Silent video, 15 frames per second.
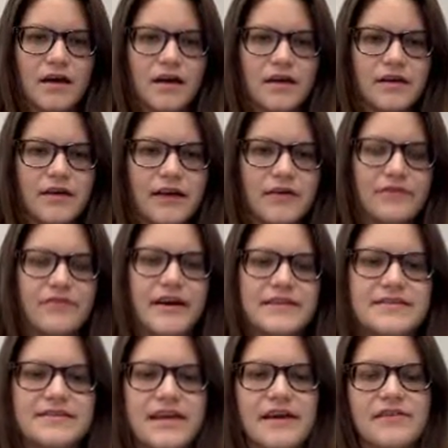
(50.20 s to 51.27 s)
Now, if I
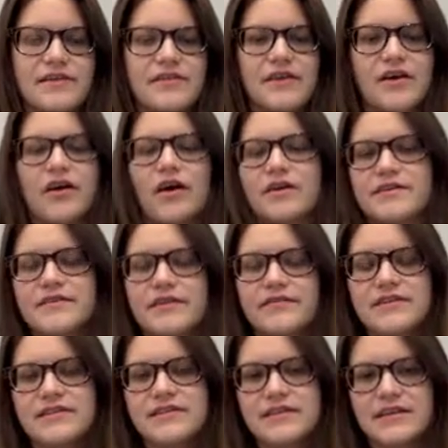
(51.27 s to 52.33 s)
say that there are
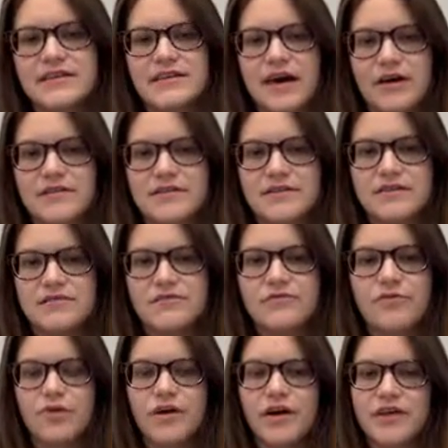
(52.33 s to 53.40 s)

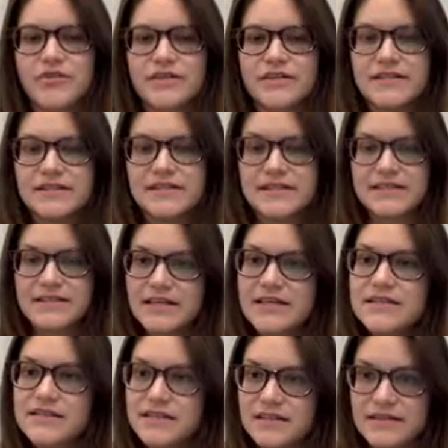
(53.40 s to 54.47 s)

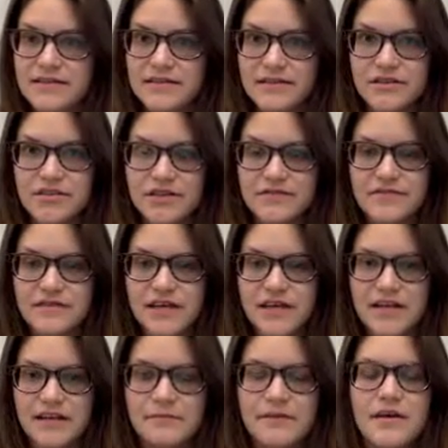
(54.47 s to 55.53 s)
76,416 seats in the Chiefs
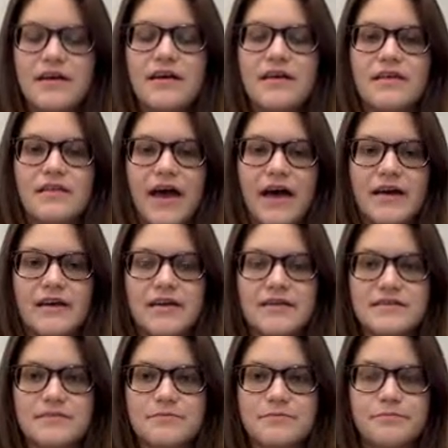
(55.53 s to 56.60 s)
Stadium, that
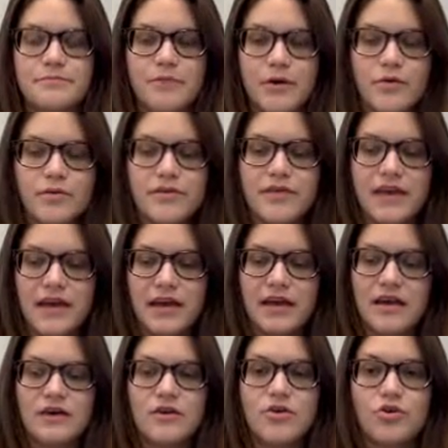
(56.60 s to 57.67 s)
is both
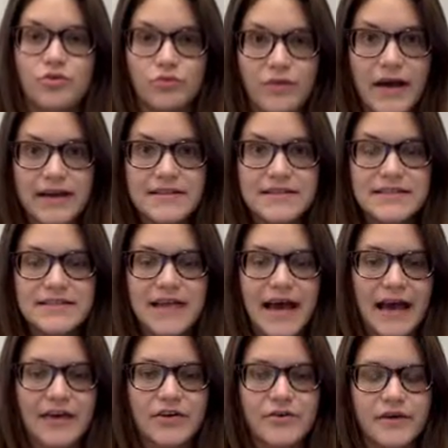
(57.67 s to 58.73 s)
a correct,
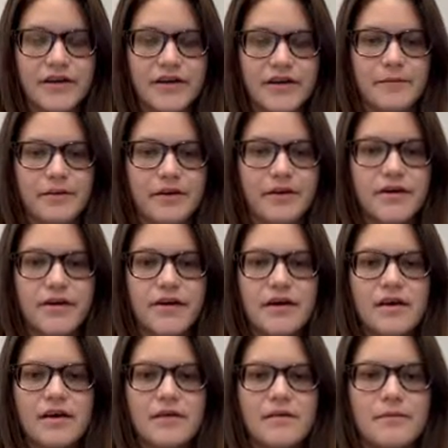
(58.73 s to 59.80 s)
accurate number,
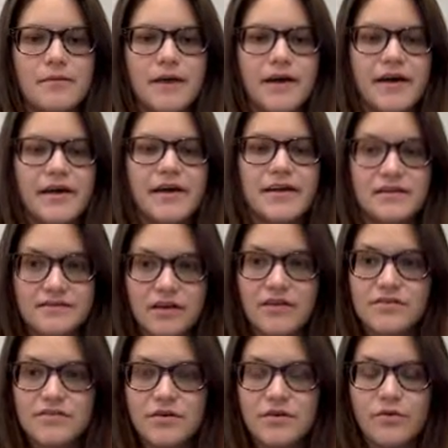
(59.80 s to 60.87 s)
but it is
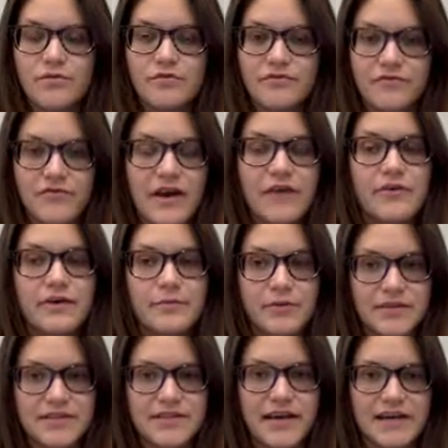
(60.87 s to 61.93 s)
also very
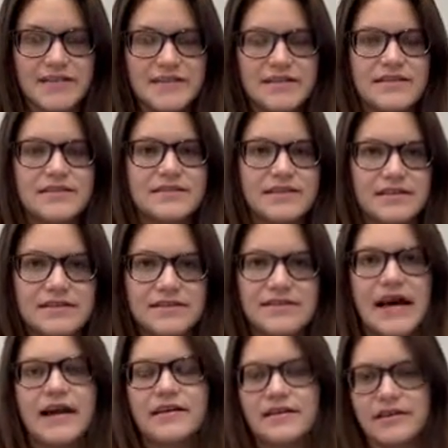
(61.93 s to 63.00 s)
precise. It is
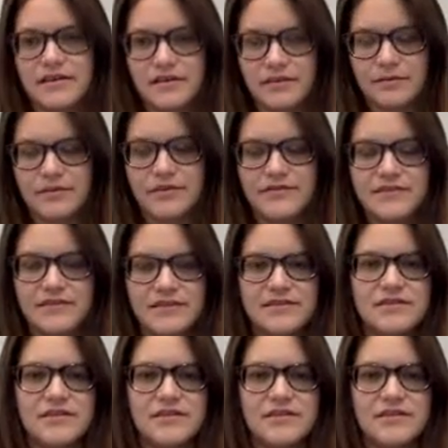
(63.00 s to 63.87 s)
exactly the number of seats